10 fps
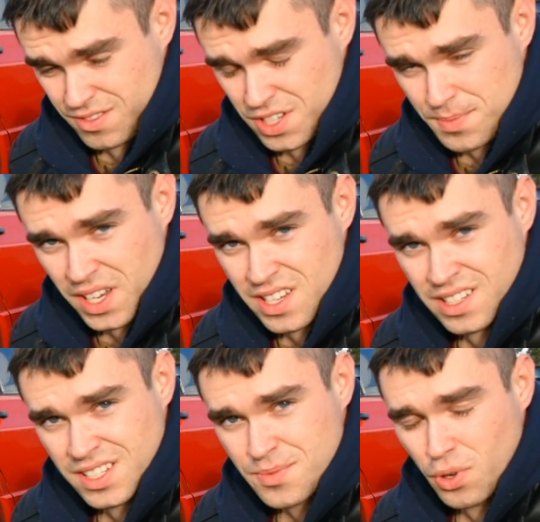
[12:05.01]
Trust me guys,
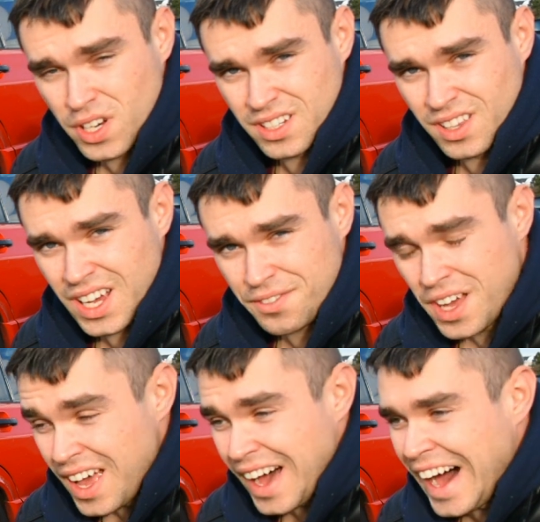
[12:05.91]
at this point in life,
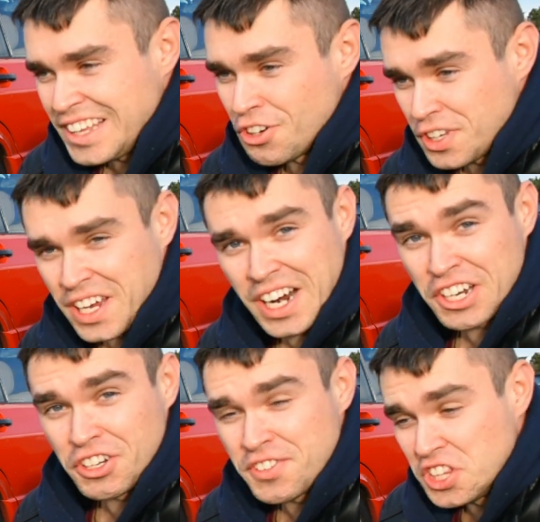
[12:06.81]
I don't care.
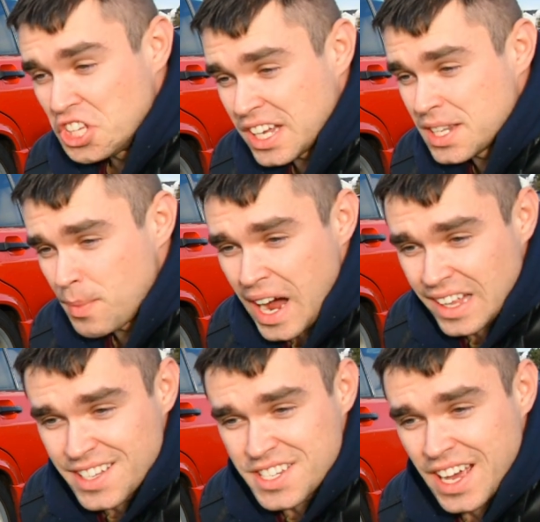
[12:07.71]
I don't even look at the
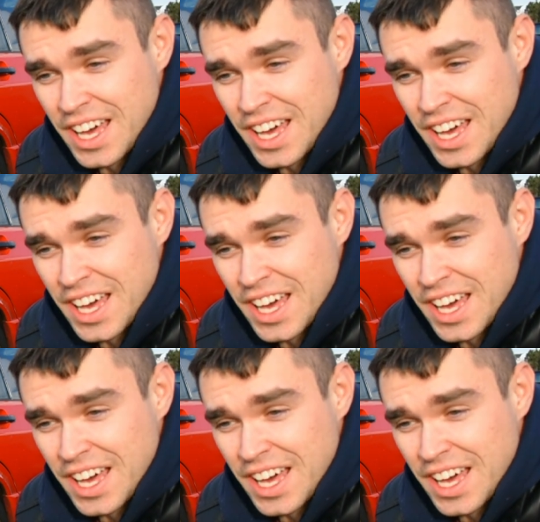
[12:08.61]
mileage.